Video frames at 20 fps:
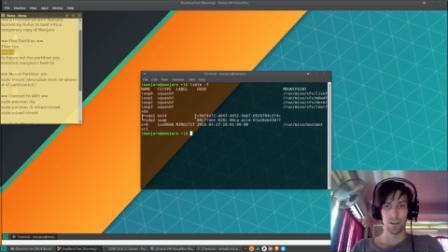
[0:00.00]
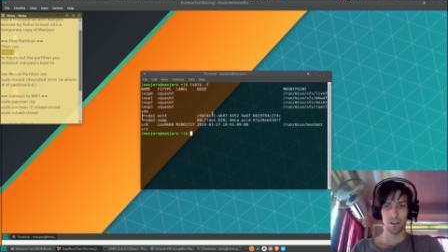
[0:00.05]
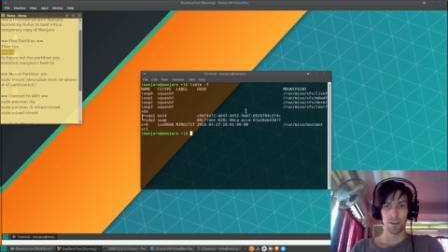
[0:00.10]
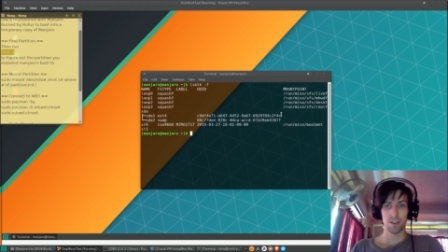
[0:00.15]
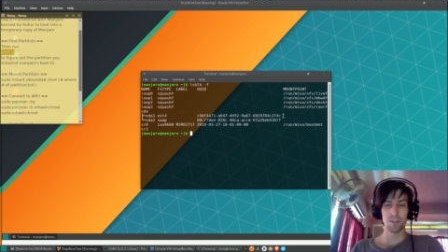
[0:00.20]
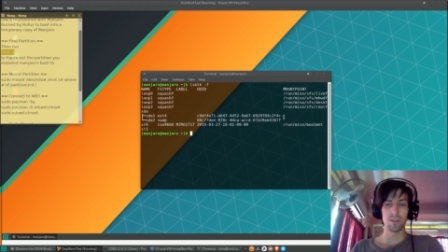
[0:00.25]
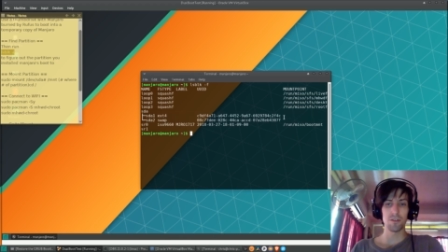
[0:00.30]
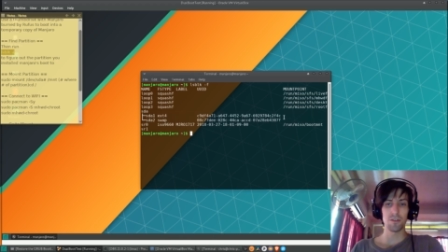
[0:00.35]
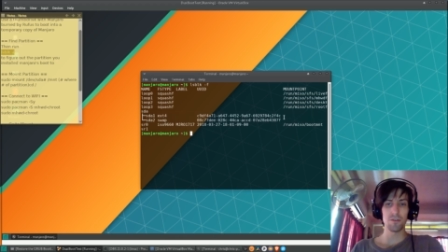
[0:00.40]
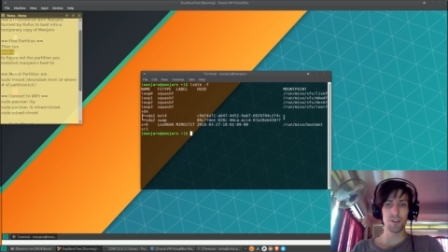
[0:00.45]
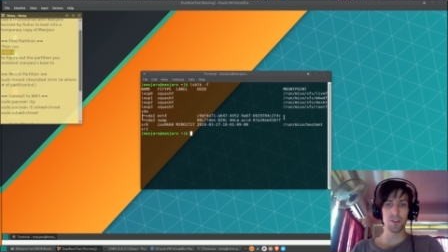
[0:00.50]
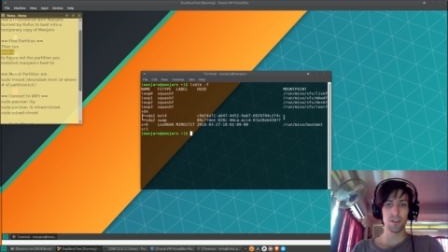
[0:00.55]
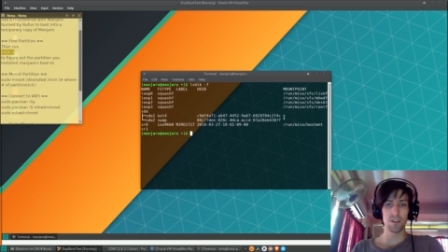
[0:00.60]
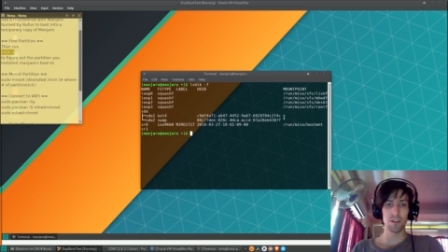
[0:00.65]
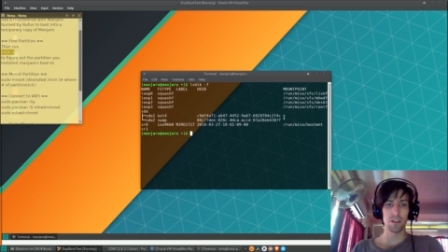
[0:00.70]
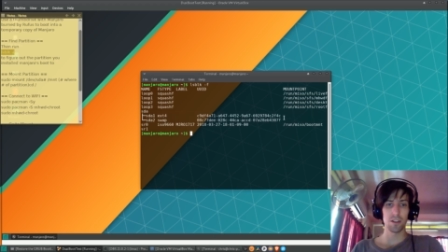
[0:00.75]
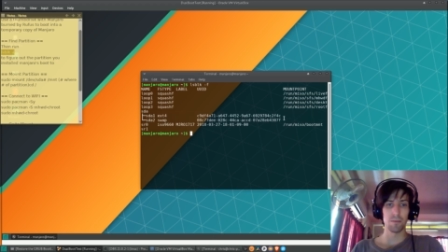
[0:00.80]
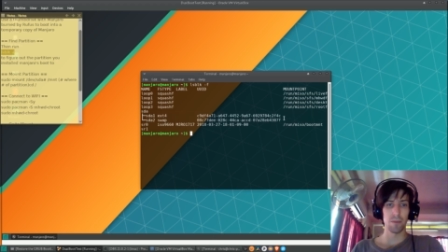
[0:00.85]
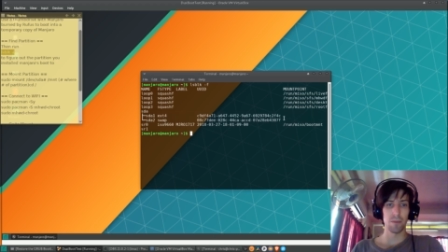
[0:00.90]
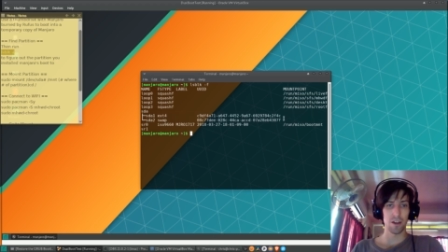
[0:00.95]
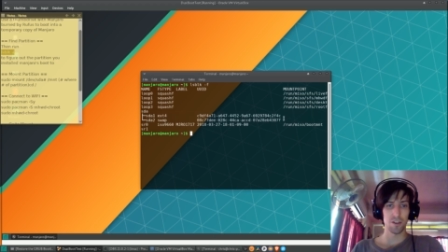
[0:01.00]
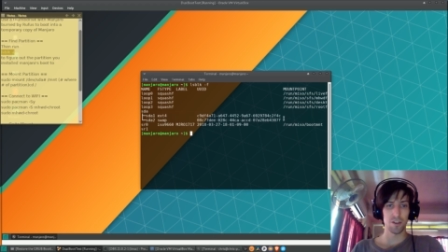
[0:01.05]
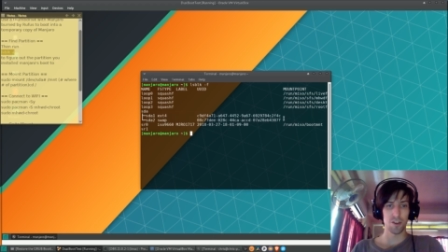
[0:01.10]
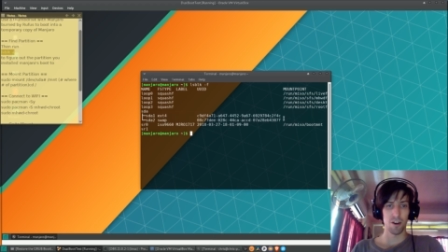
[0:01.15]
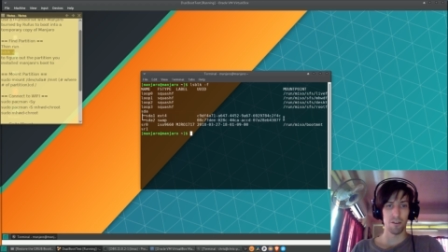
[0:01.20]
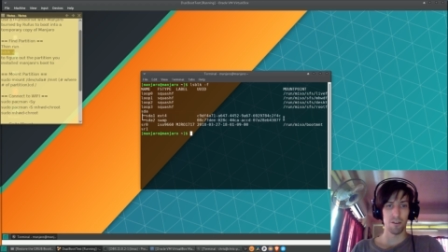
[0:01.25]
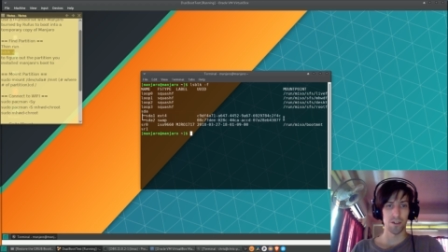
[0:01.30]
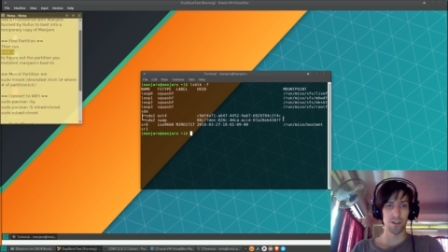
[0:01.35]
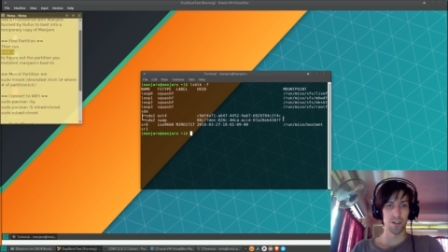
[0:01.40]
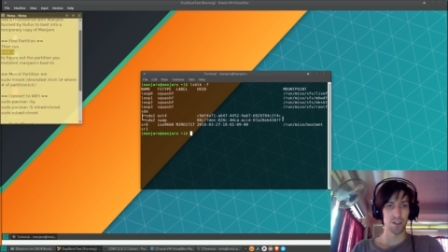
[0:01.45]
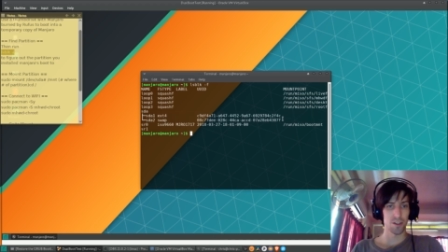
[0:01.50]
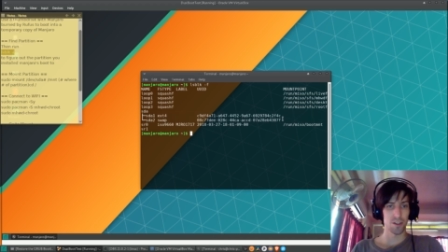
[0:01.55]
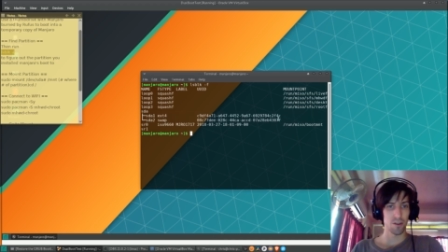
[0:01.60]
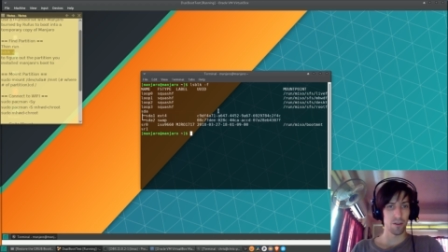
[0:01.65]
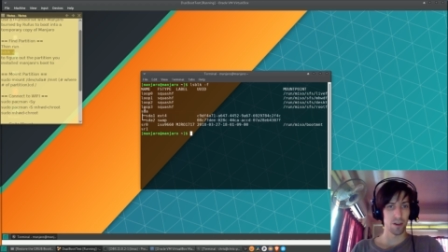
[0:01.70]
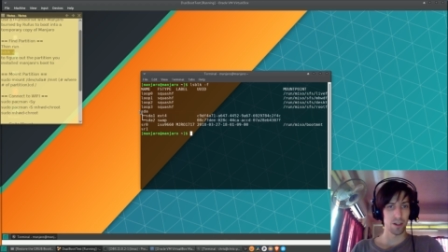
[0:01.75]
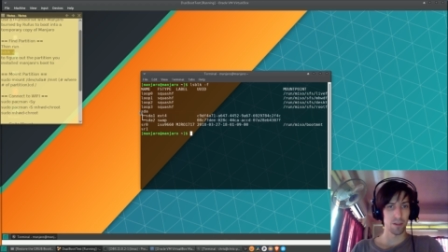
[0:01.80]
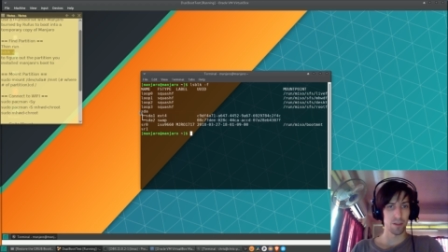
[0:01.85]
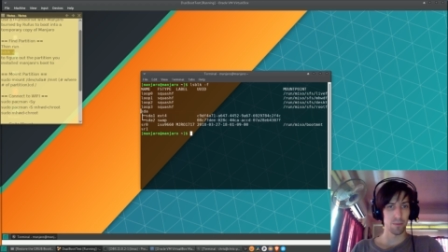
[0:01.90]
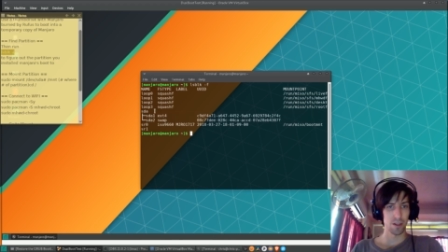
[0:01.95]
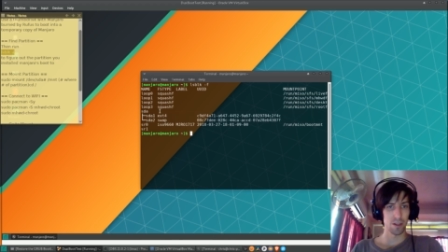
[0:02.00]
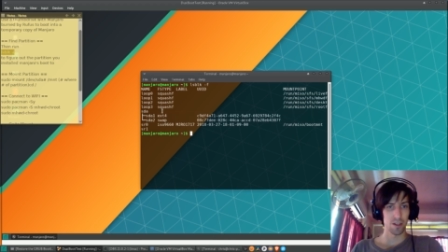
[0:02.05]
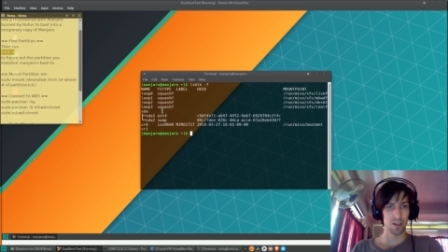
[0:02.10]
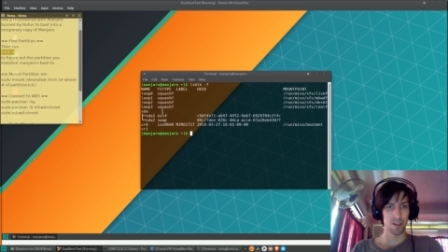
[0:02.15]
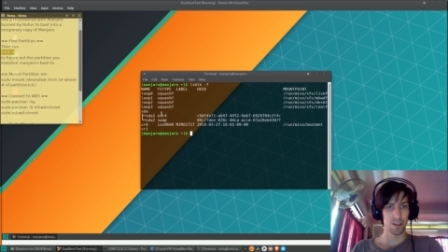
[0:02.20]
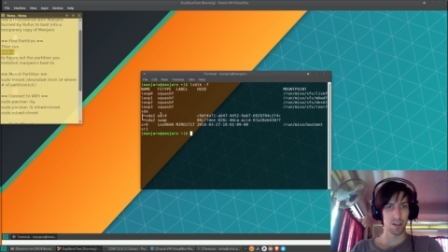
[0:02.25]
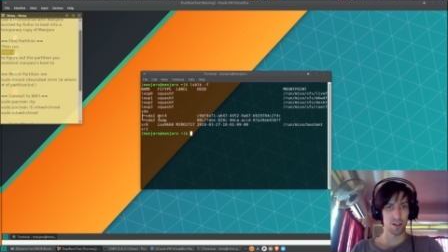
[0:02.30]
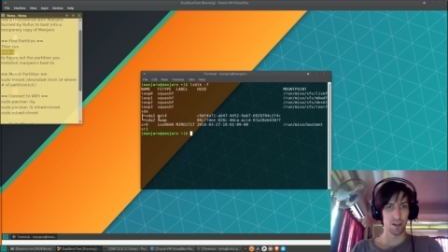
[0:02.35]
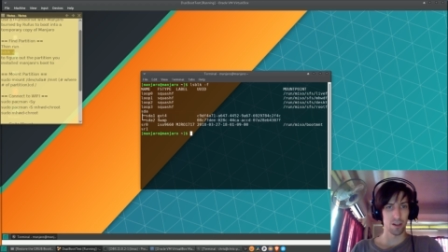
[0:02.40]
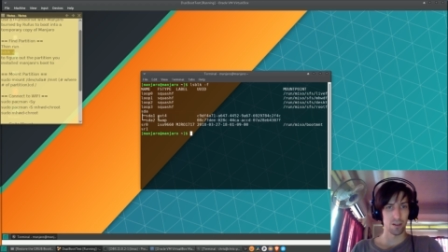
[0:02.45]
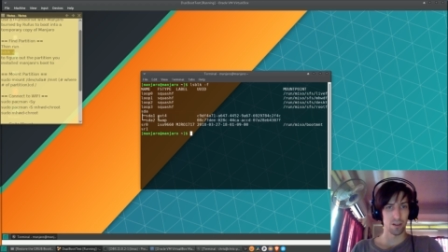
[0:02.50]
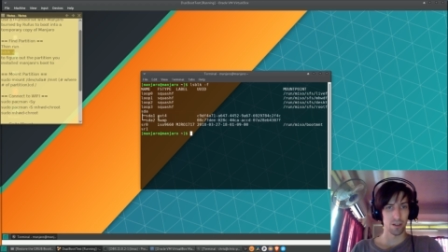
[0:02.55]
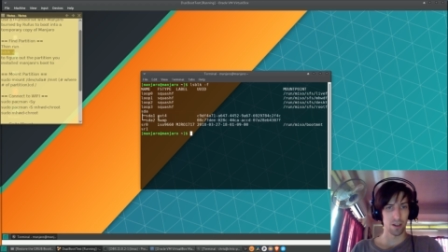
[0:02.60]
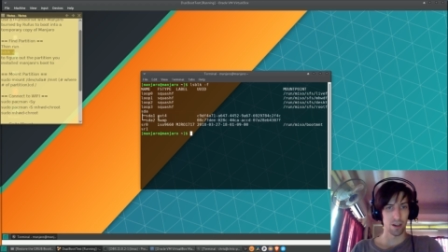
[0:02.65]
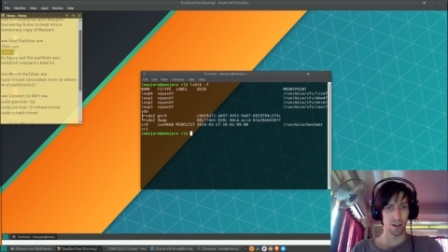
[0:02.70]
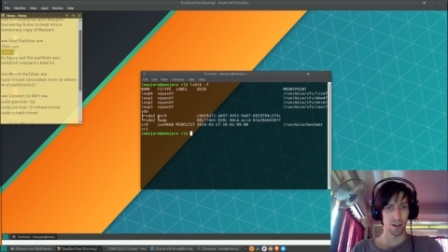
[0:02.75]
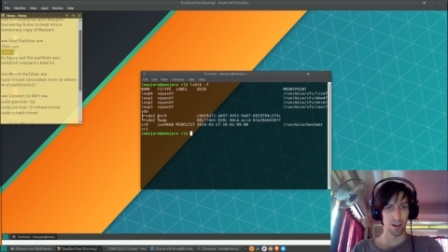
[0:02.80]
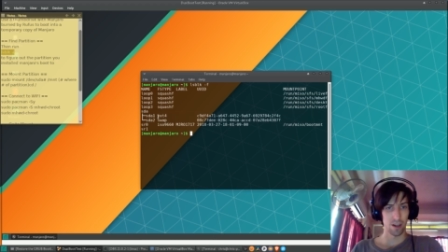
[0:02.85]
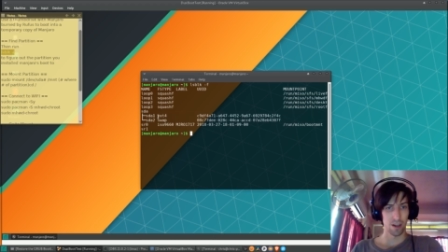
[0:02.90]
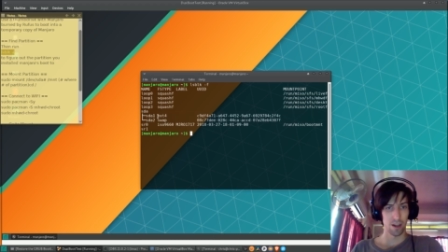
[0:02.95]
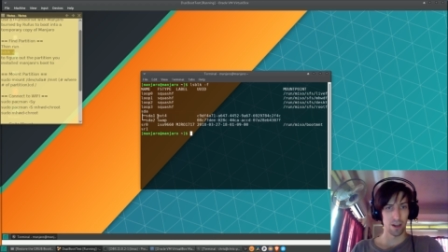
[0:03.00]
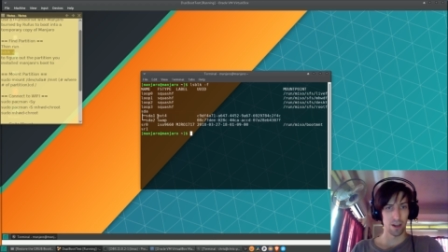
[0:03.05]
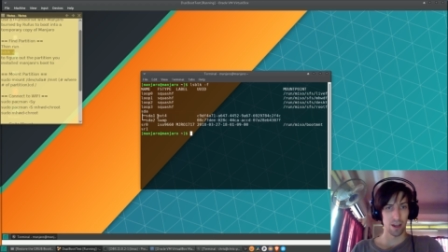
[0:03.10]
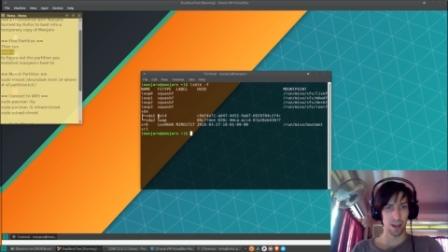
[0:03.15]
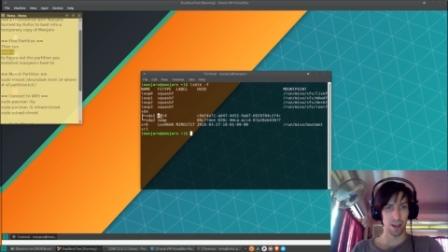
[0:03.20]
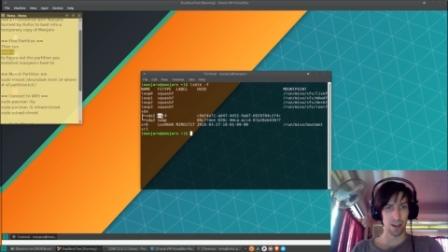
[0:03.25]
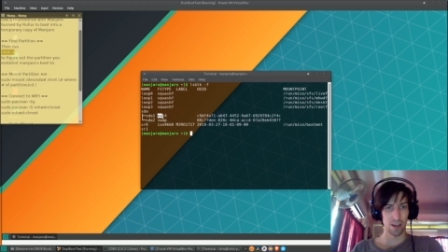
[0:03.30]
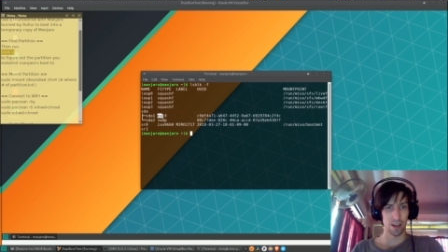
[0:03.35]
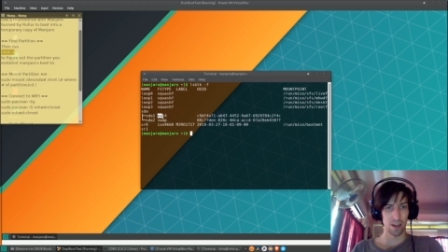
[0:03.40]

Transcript: So usually Manjaro is going to be installed on a